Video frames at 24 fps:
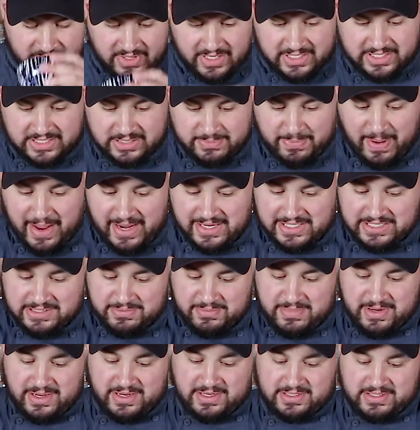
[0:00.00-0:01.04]
spice
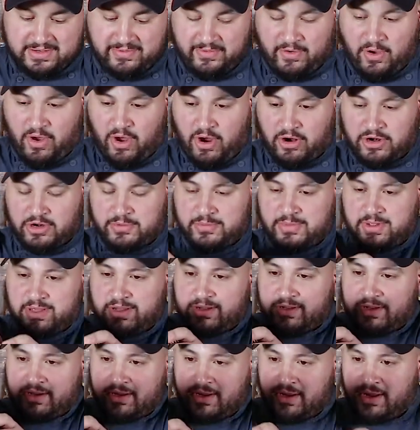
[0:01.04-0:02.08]
mix of
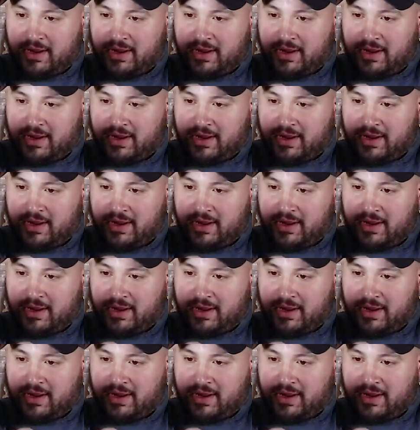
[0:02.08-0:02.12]
cardamom,